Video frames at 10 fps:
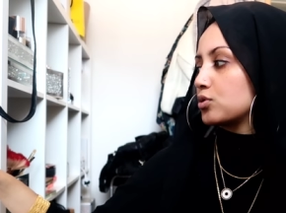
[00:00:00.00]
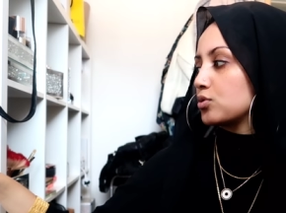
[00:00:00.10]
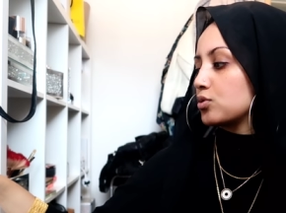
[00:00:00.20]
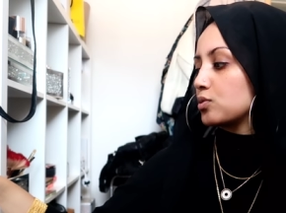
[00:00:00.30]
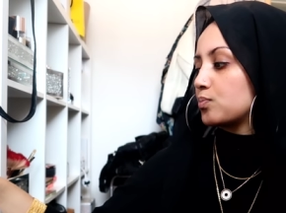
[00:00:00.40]

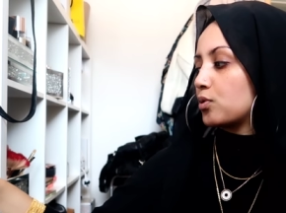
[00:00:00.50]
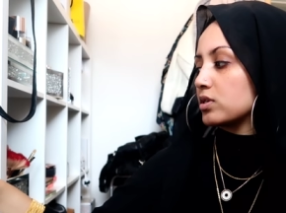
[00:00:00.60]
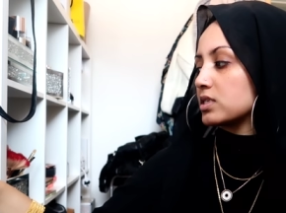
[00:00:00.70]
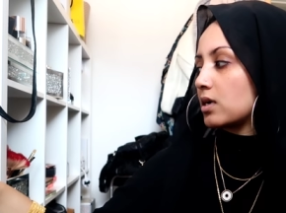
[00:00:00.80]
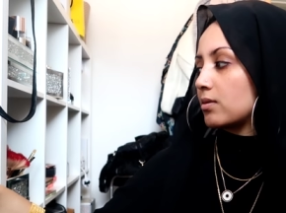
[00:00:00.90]
to
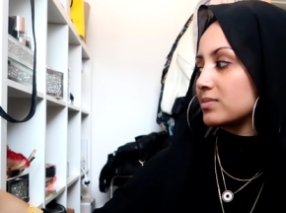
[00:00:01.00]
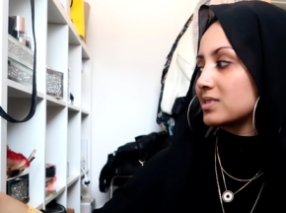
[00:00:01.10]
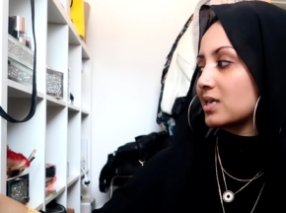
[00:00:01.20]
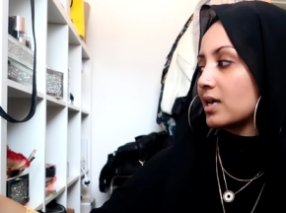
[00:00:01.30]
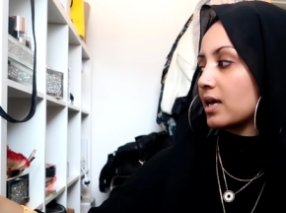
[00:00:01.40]
put some
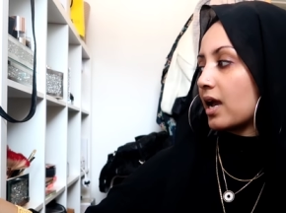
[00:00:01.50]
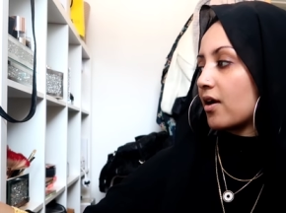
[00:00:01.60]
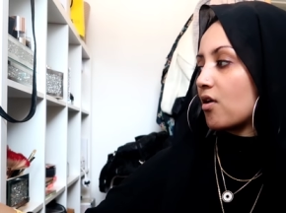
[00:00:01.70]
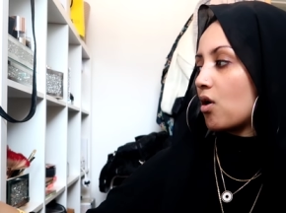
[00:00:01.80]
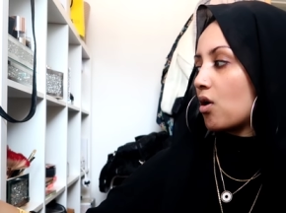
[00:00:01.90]

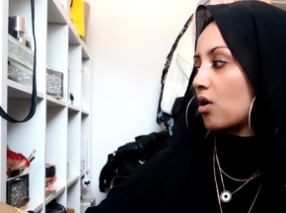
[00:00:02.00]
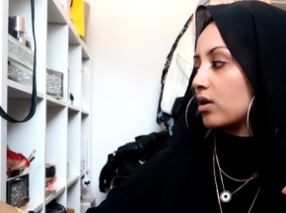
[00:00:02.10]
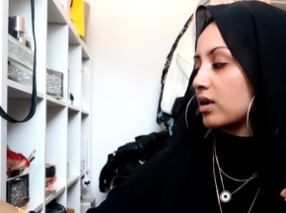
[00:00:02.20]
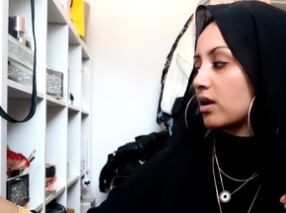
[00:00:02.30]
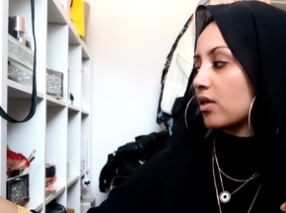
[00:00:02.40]
skincare
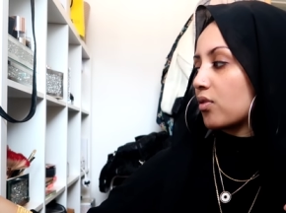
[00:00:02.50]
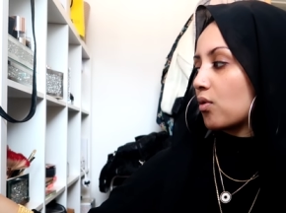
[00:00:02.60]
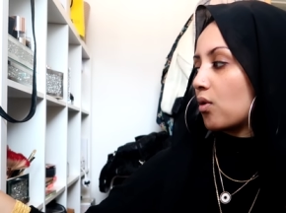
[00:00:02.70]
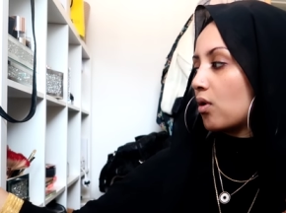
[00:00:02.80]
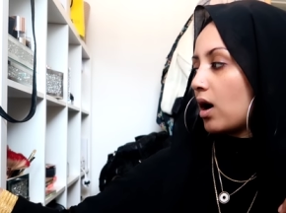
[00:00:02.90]
on and I
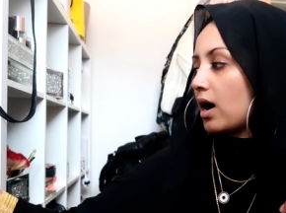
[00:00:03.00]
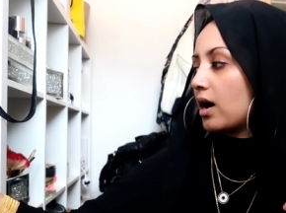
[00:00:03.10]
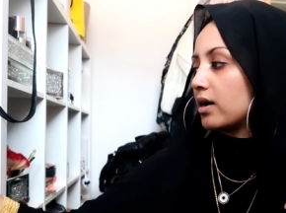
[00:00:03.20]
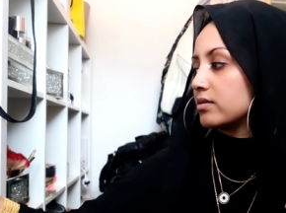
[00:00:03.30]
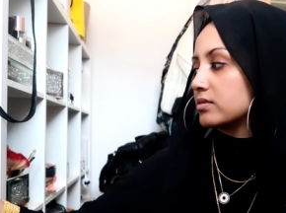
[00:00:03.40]
thought
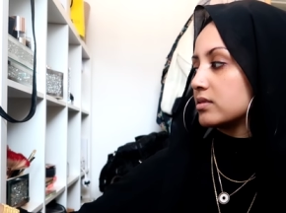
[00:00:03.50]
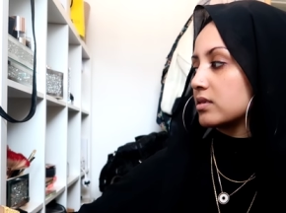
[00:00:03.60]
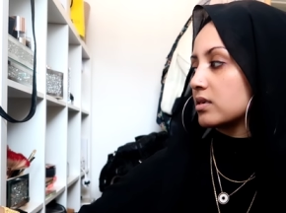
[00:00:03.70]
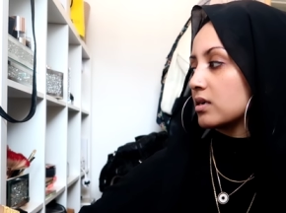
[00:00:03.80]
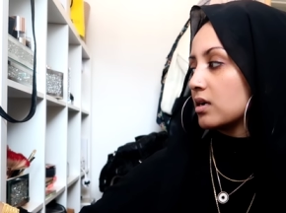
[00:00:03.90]
I'd